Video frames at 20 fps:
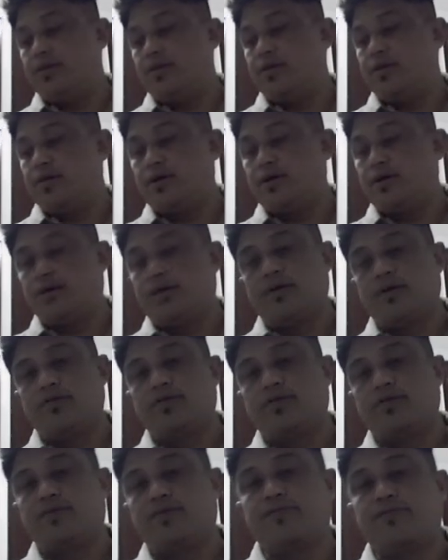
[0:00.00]
the,
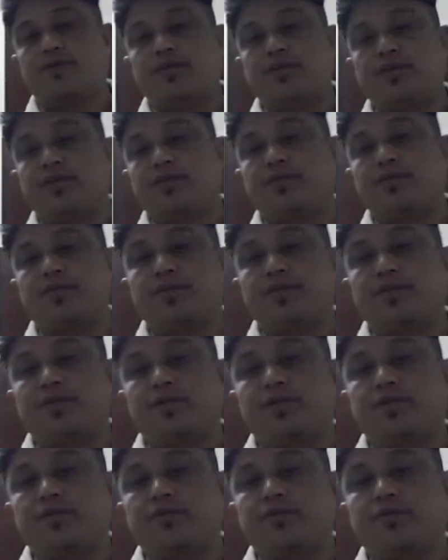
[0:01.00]
say for example, that
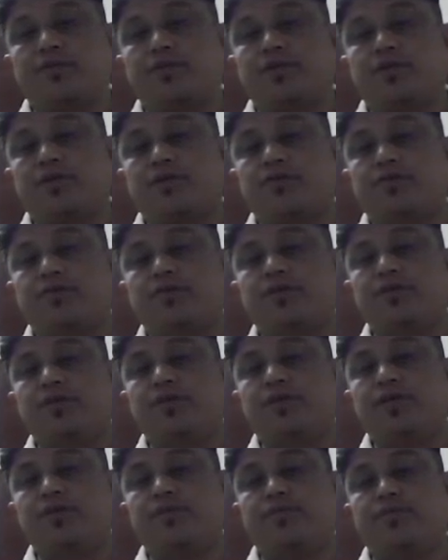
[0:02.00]
is called as
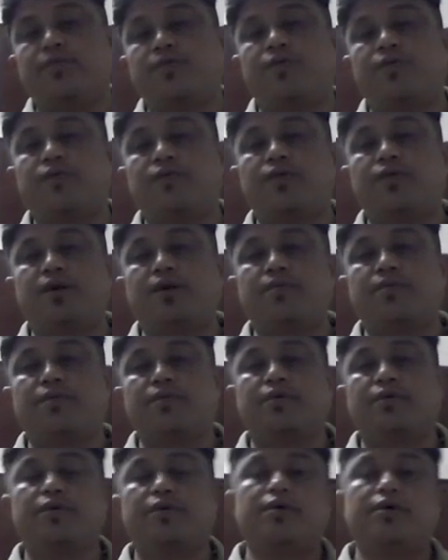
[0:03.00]
B.Ed program.
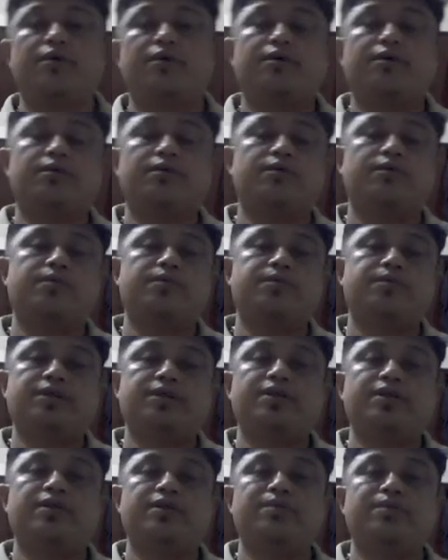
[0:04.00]

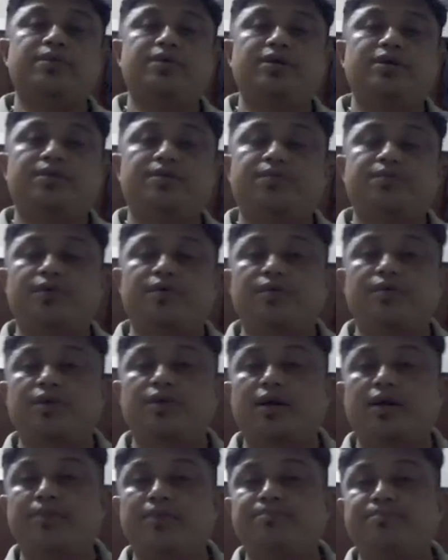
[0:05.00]
Normally in B.Ed
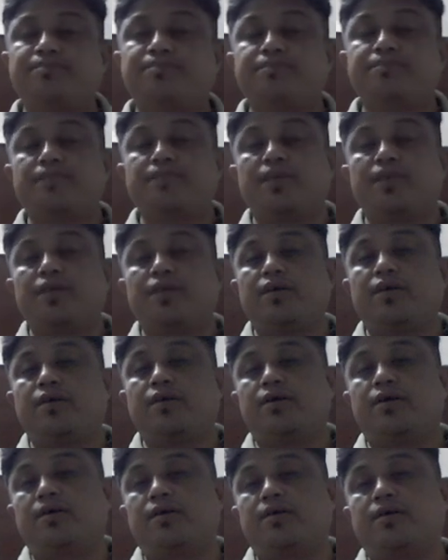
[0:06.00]
program,
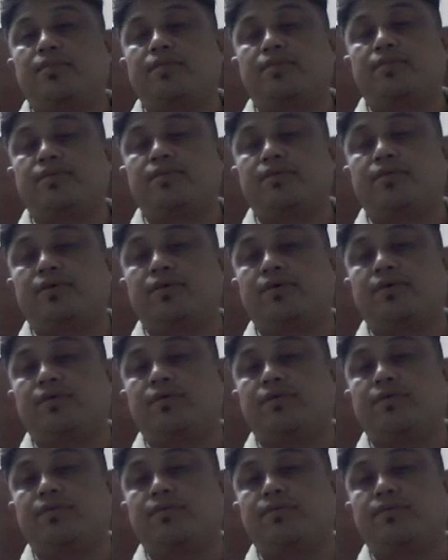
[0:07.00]
uh,
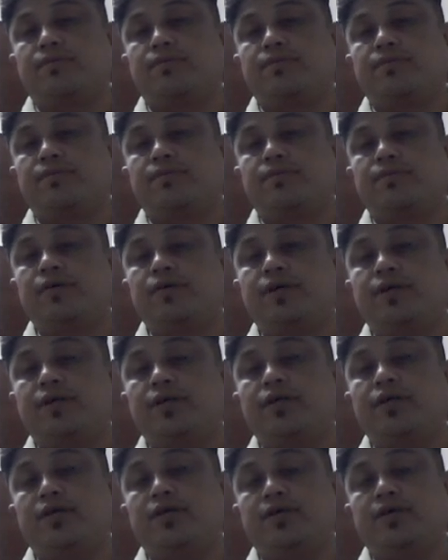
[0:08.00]

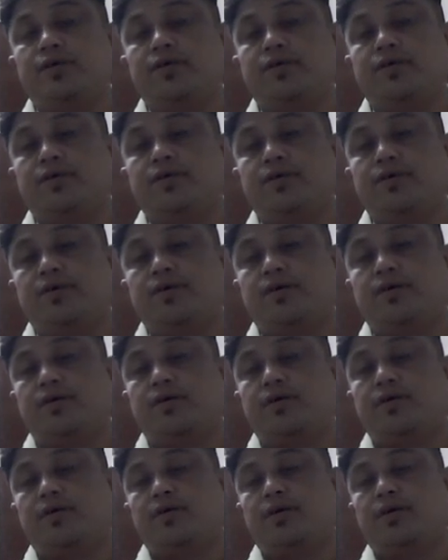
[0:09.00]
merely
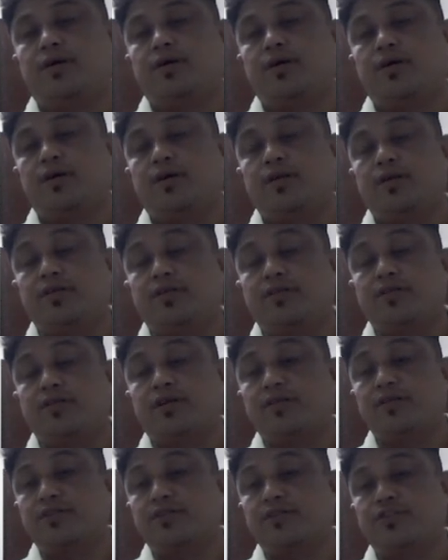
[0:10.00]
it is
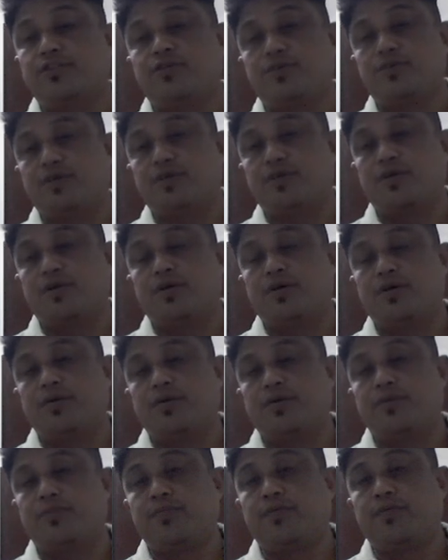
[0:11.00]
understood
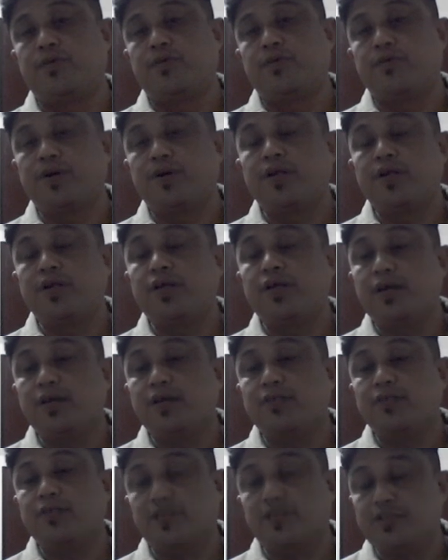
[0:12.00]
properly
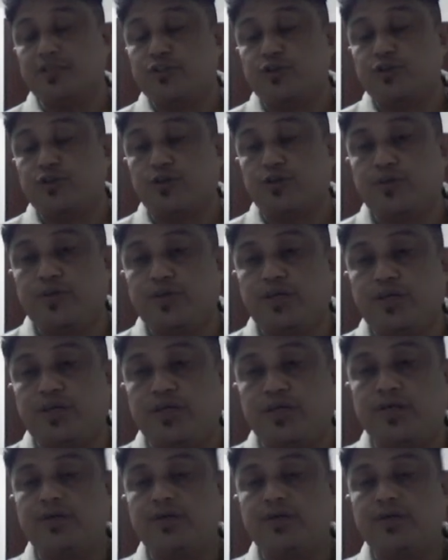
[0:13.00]
as it should be.